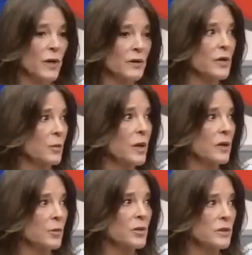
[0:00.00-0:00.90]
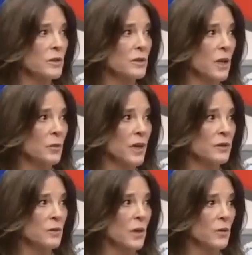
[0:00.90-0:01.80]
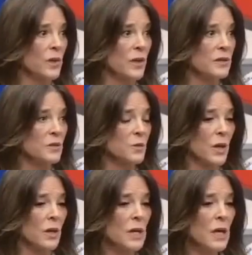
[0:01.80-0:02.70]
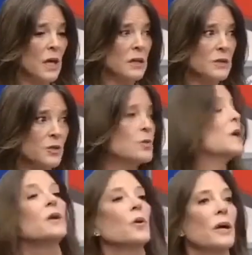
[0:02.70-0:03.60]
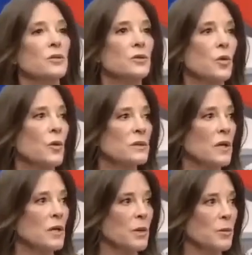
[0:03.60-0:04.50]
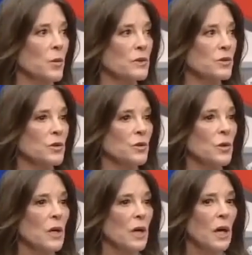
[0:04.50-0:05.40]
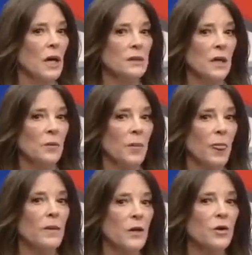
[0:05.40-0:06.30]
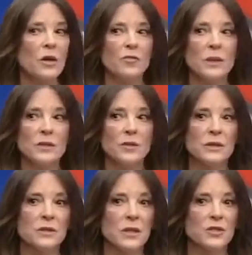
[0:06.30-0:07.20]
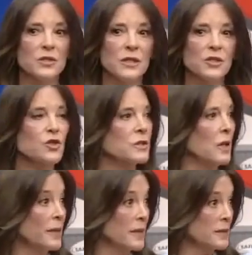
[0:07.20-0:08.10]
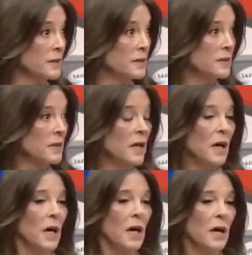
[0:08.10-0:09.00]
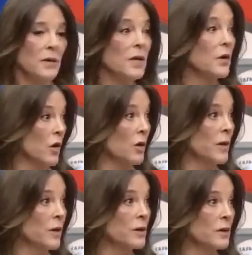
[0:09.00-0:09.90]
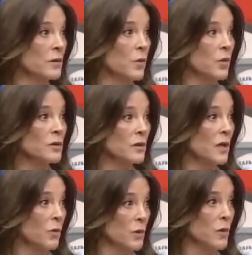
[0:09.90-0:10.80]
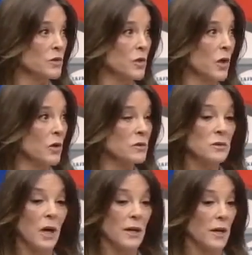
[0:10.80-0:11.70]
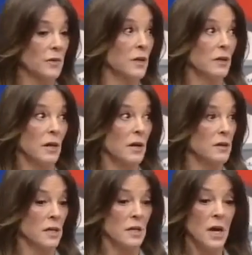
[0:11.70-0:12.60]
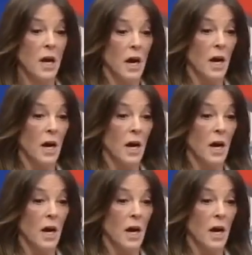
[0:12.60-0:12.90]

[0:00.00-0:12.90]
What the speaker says: sure Anthony Blinken and President Biden realize as well, it's a new day. You can't just go around telling people what to do. And there are enough military installations that should not exist that are American in the world and that I would want to close, not at the